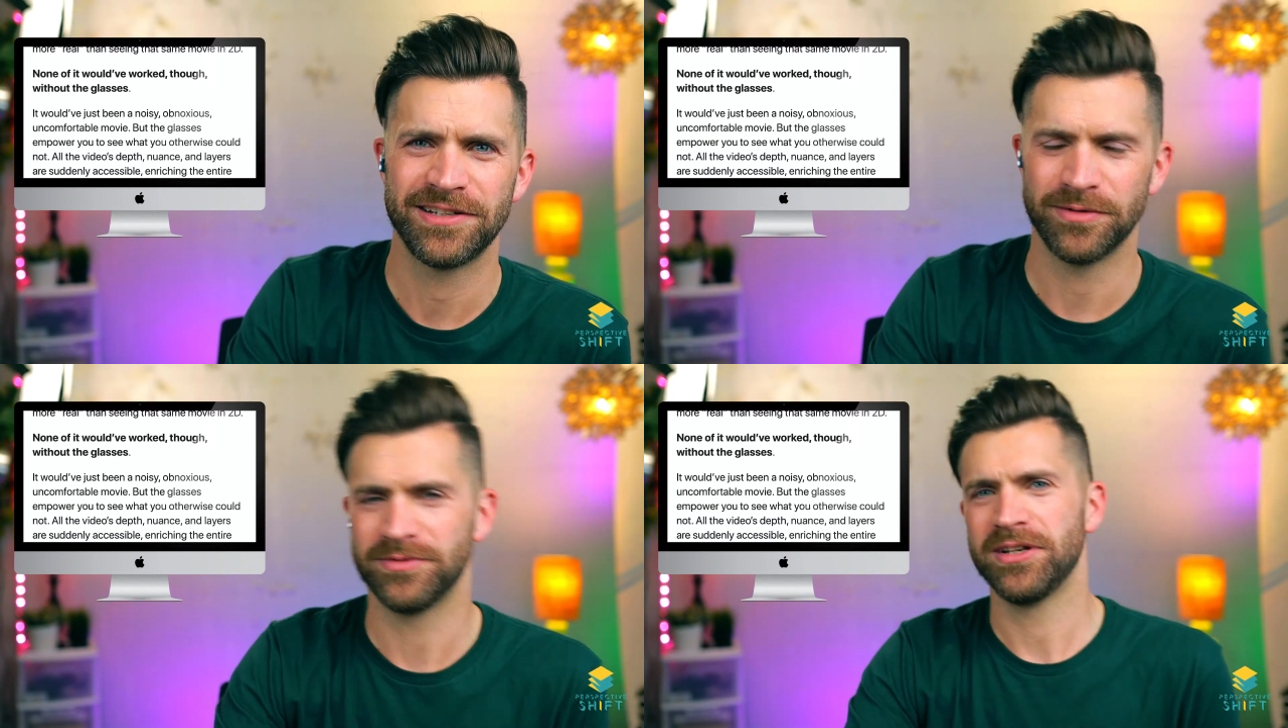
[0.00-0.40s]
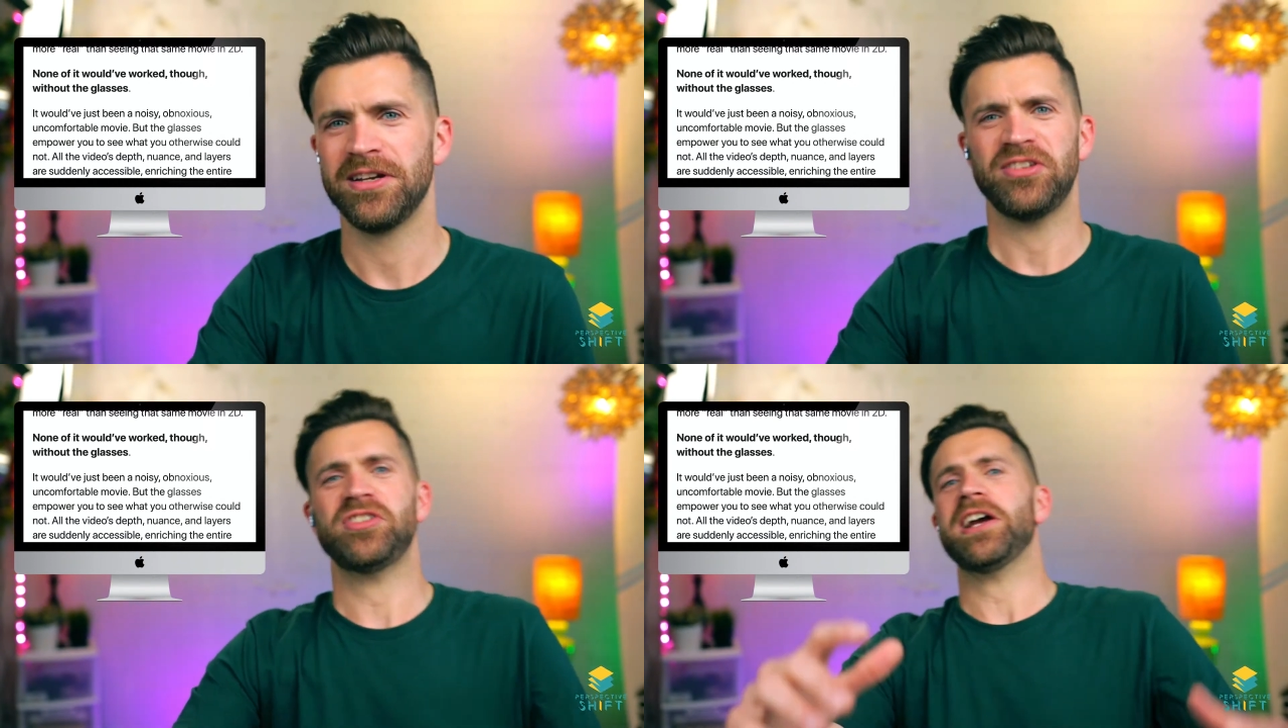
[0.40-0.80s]
Your
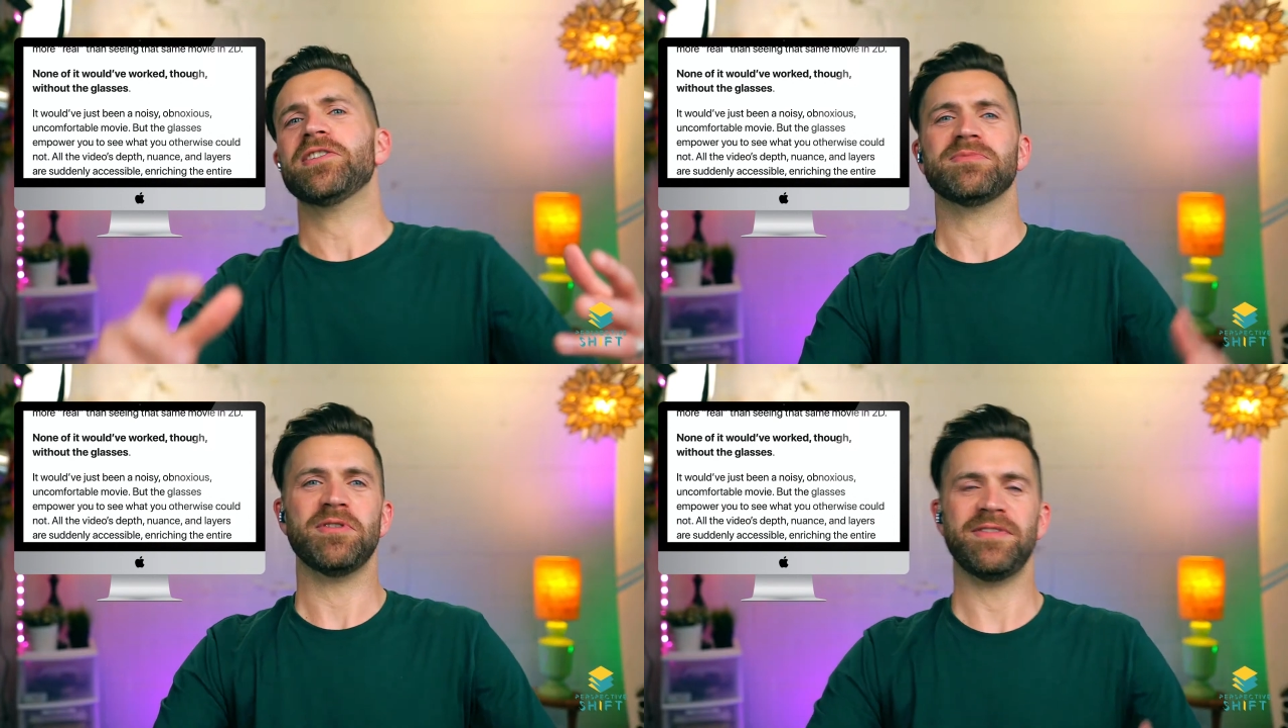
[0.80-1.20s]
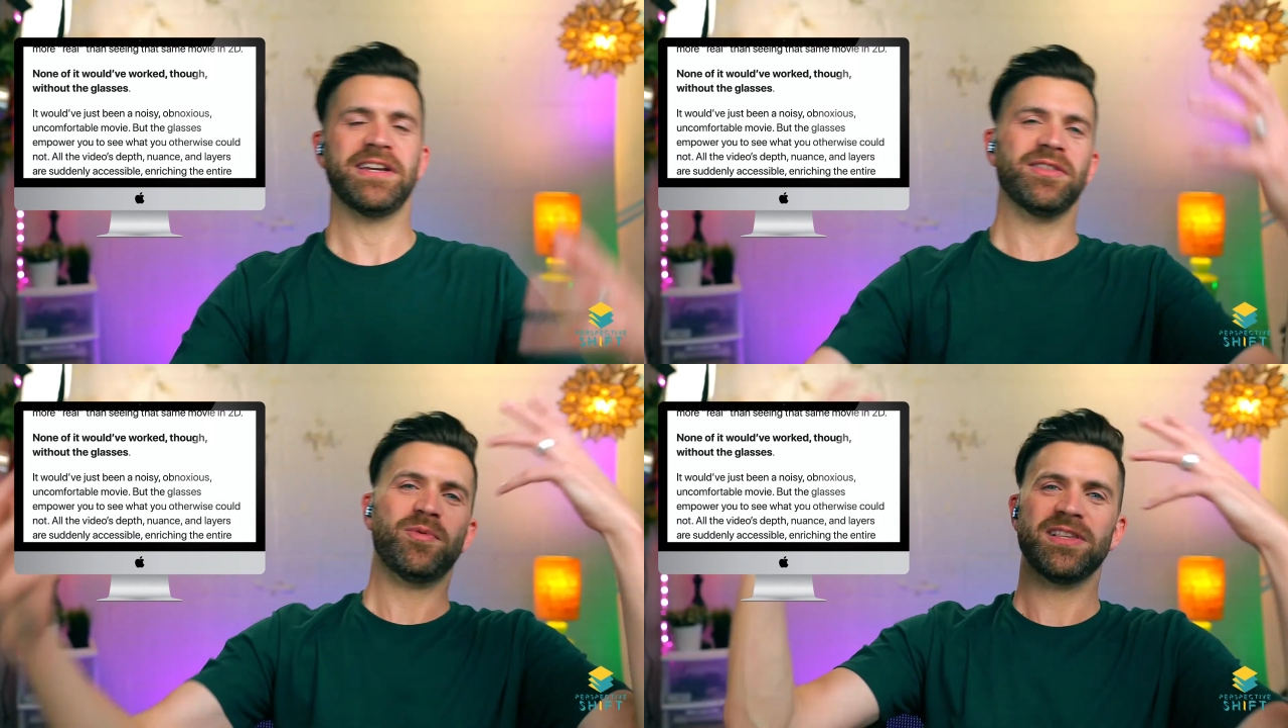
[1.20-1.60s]
chair's
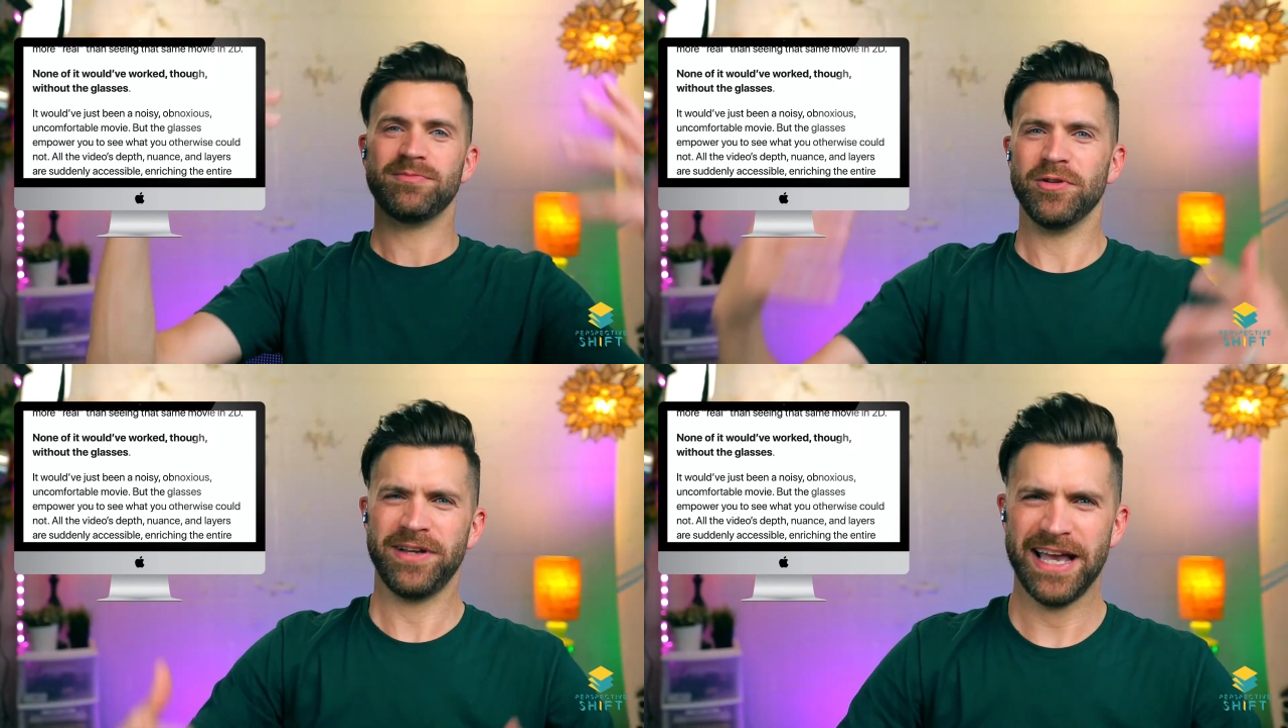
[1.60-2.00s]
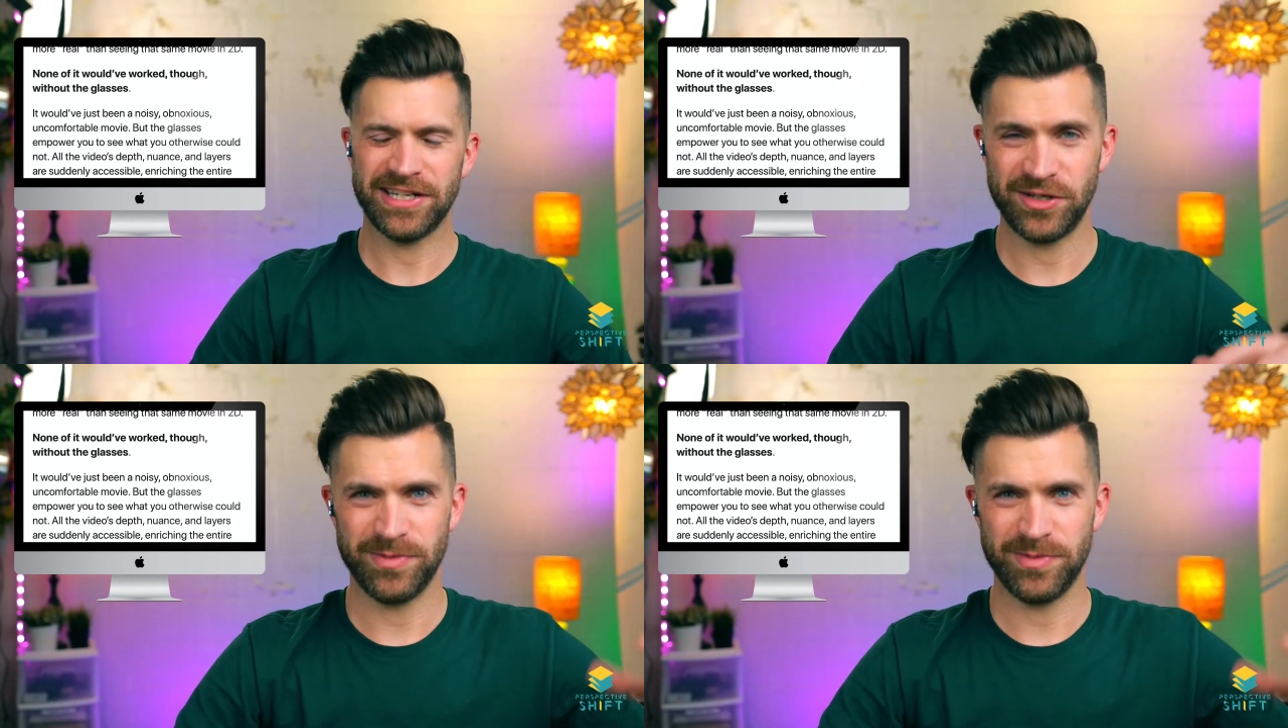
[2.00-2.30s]
moving and the wind's blowing at you,